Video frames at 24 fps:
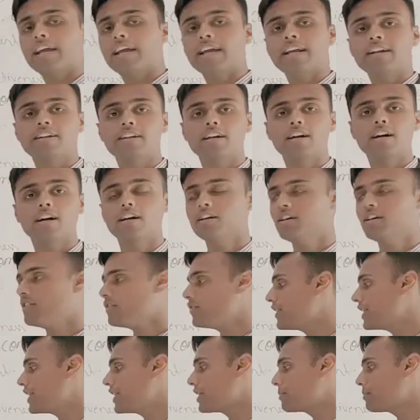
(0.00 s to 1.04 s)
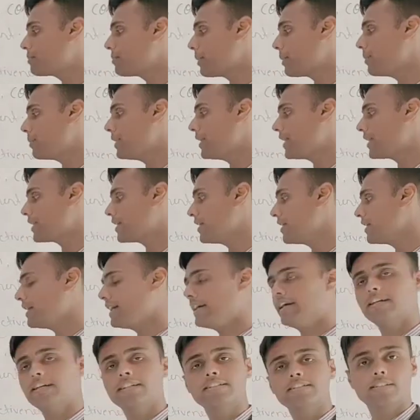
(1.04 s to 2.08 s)
area where public
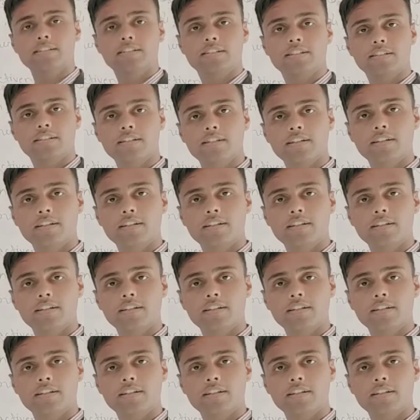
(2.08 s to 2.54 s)
is